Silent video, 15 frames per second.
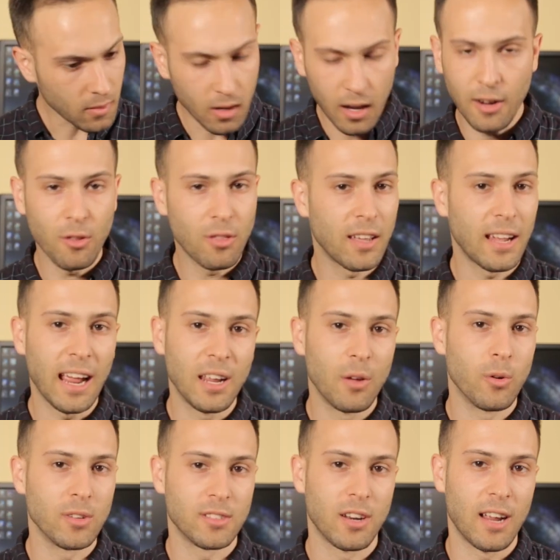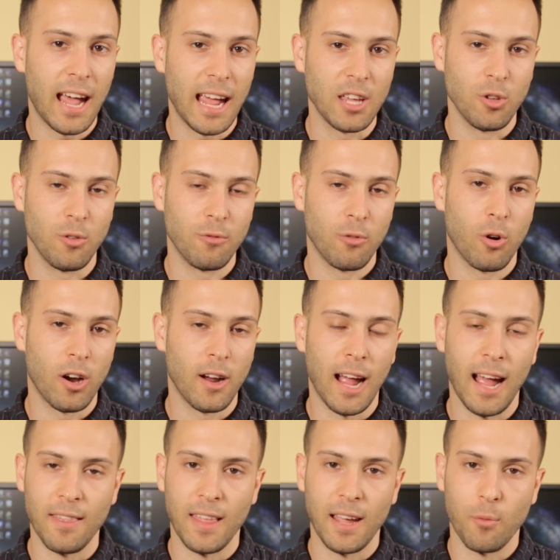I don't think anyone's going to hate you for it,
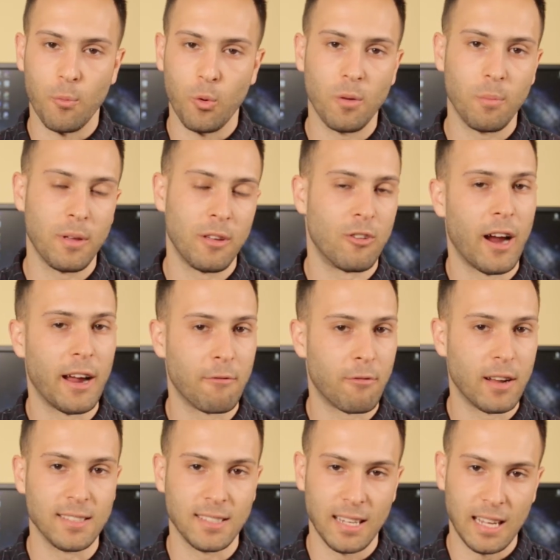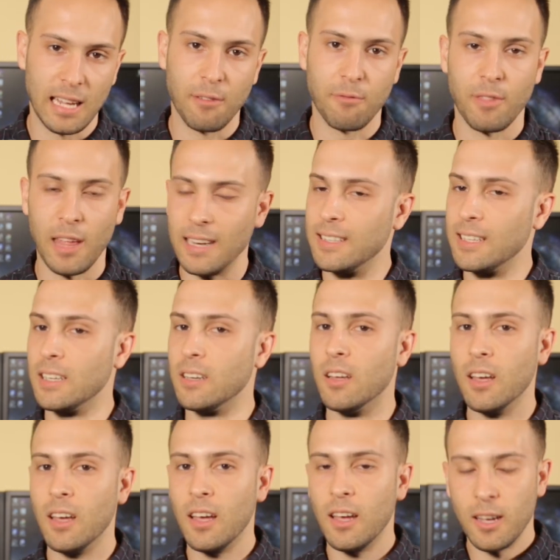and they wouldn't be great friends if they did.
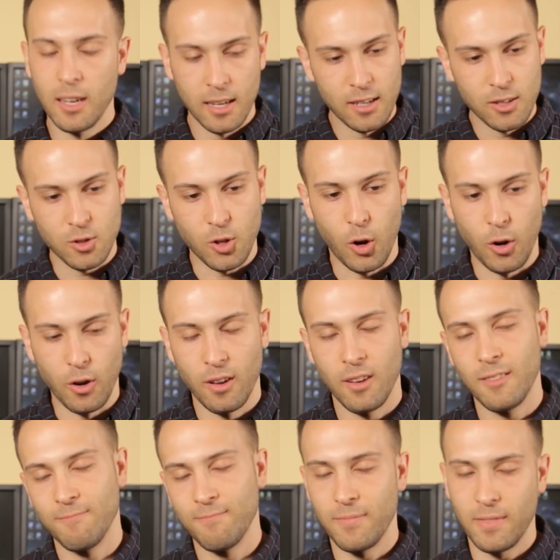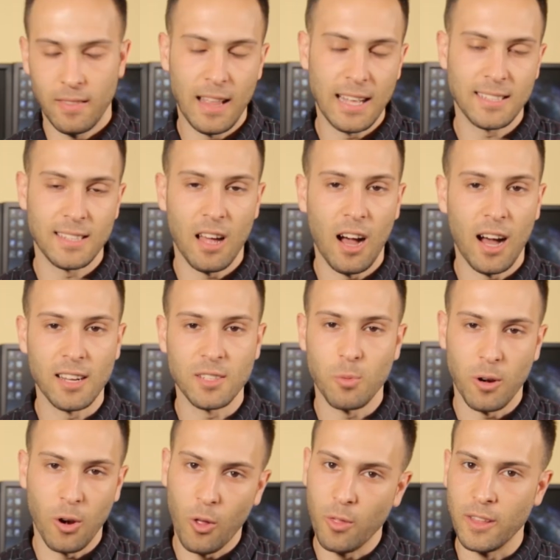So that's the hardest
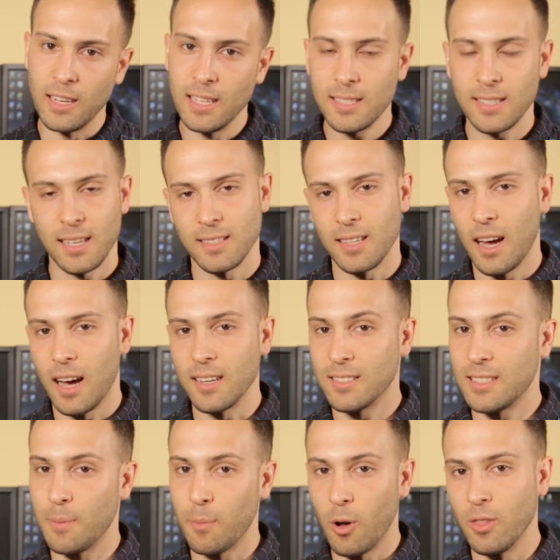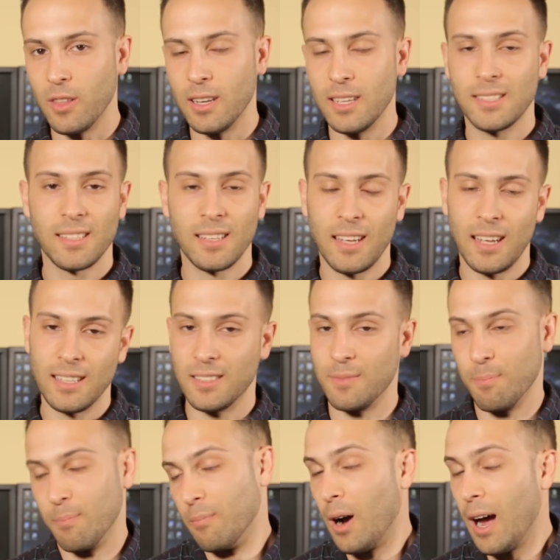one on the list. That's the hardest tip on the list. It
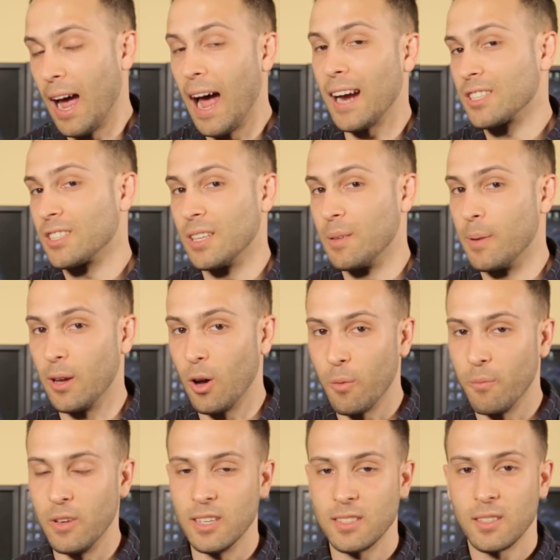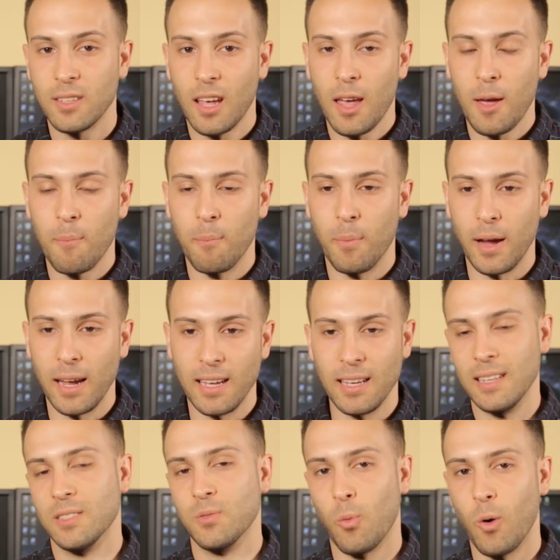might actually be obvious, but it
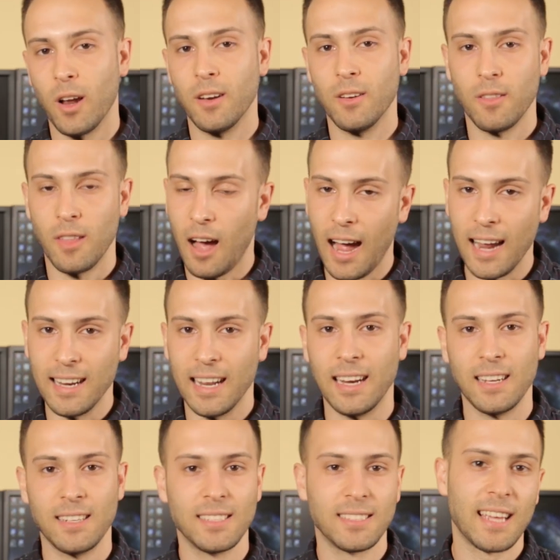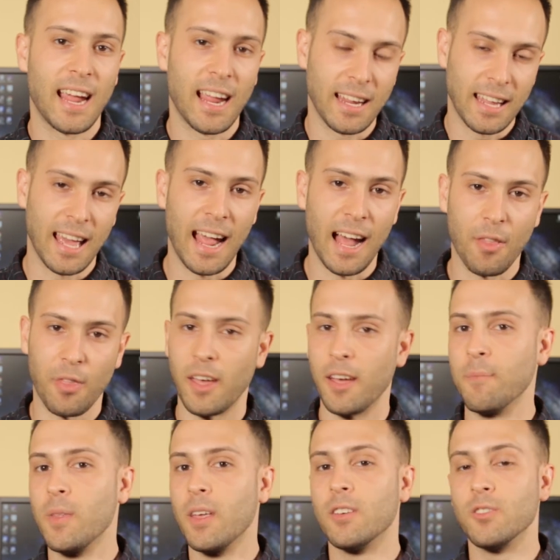is one that I needed to say and get out there.
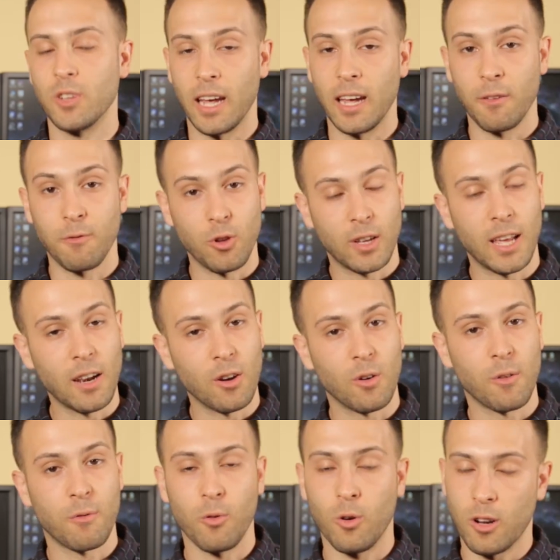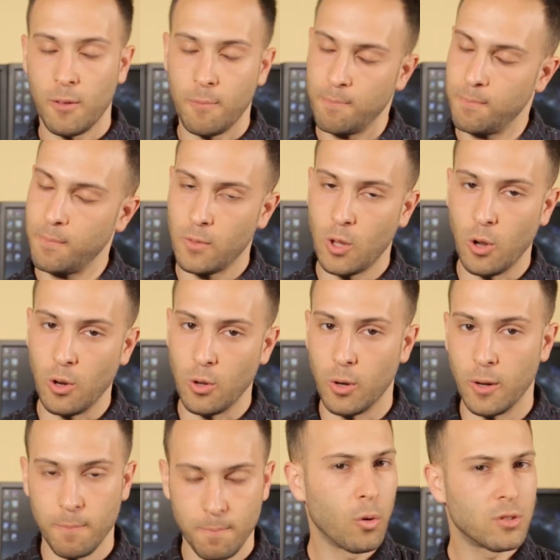So, yeah, if you cannot afford it, don't do
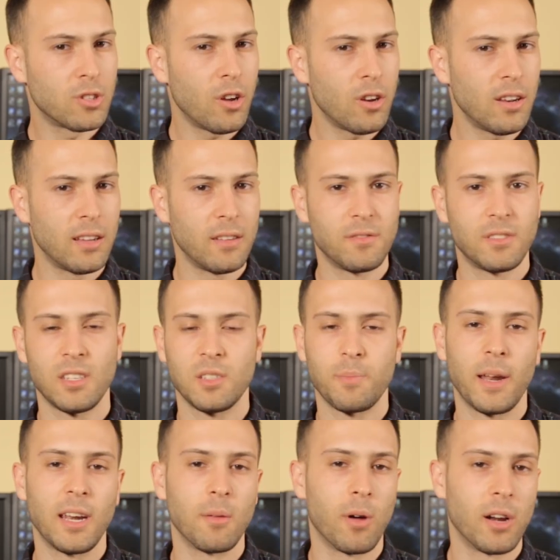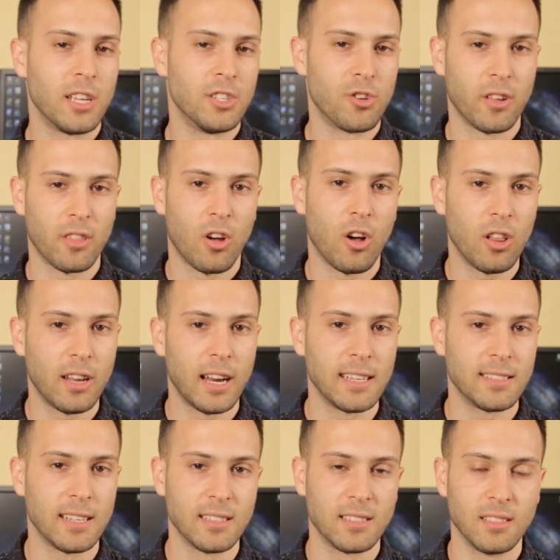it. Alternatives to spending money during the holiday
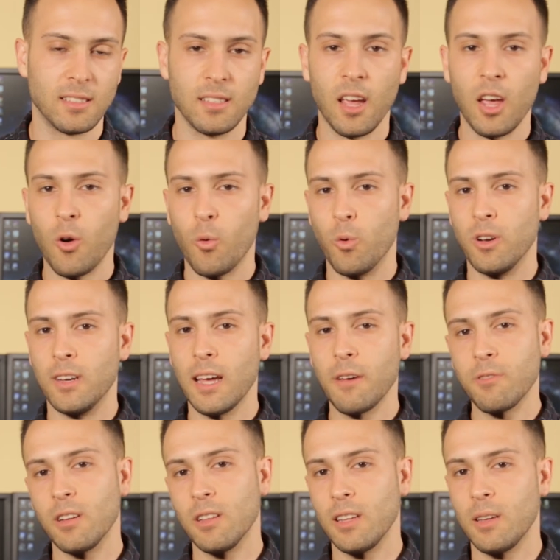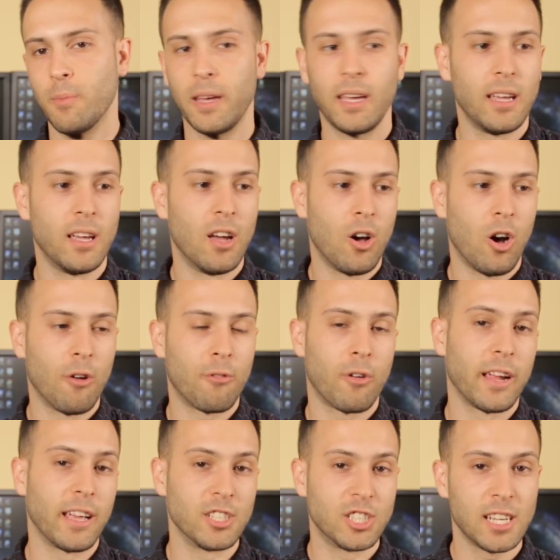season would definitely be
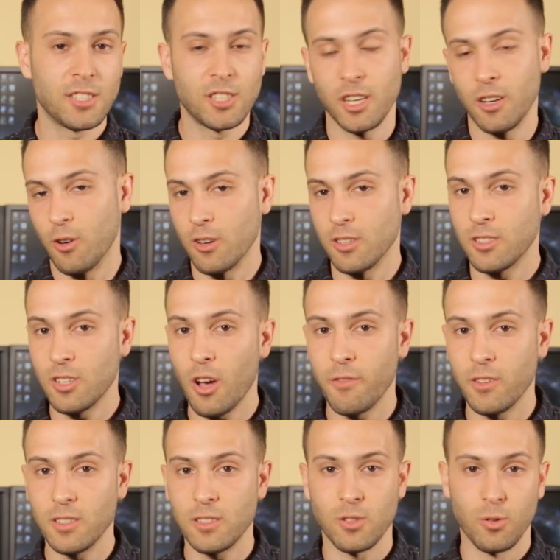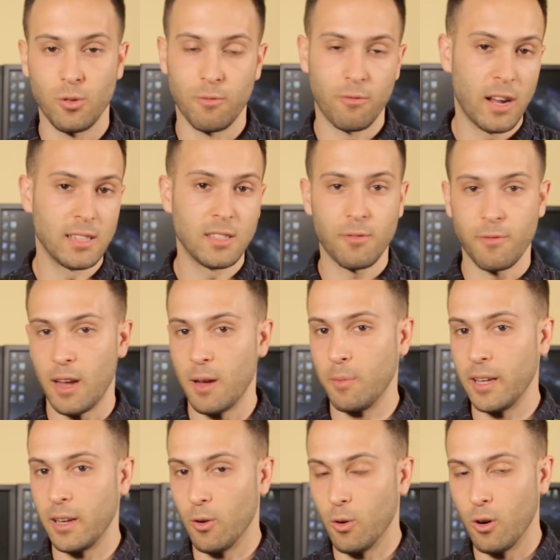offering a gesture or a service to friends,
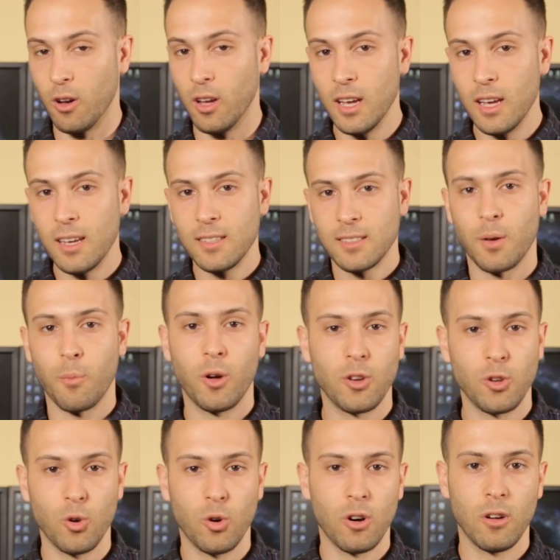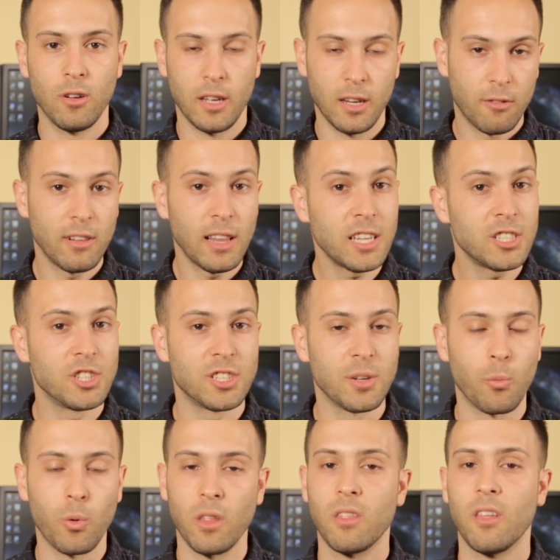family, or someone you're in a
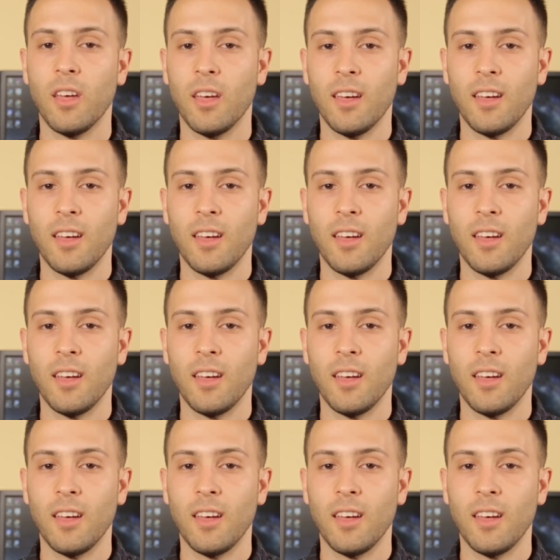relationship with.